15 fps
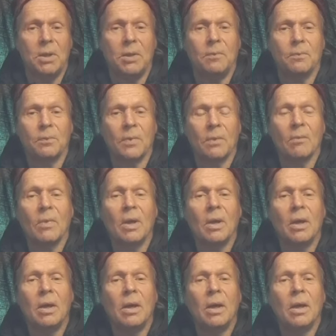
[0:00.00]
me.
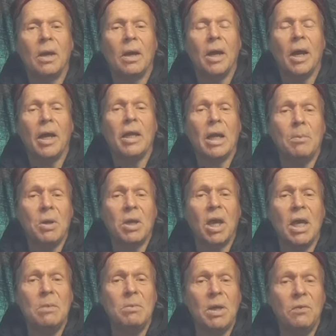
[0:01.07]
And I
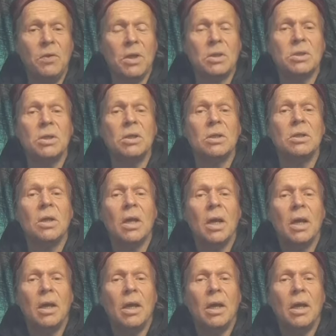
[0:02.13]
became evicted.